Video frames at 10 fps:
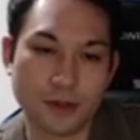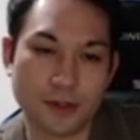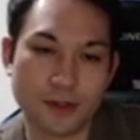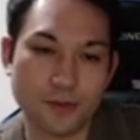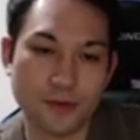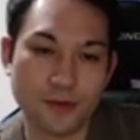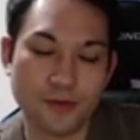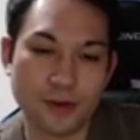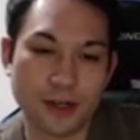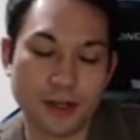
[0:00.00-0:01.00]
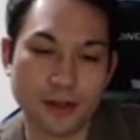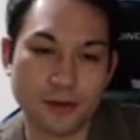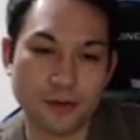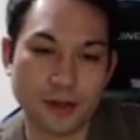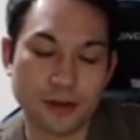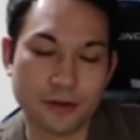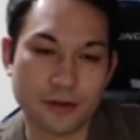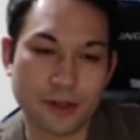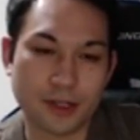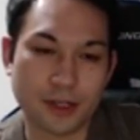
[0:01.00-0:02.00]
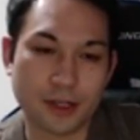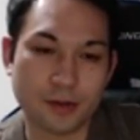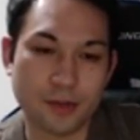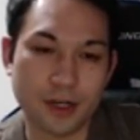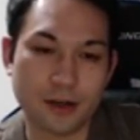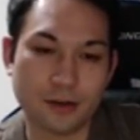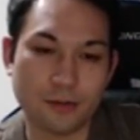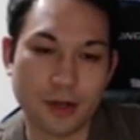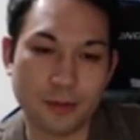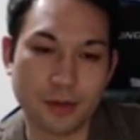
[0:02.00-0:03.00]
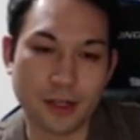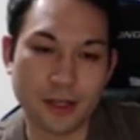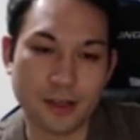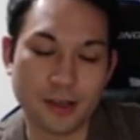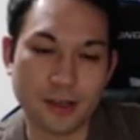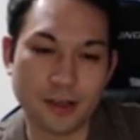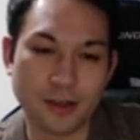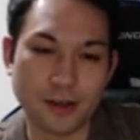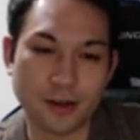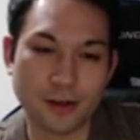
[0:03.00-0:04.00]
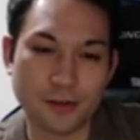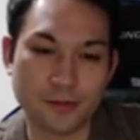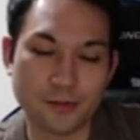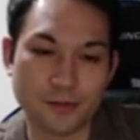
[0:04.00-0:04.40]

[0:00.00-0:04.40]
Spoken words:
this move I don't understand. By playing here,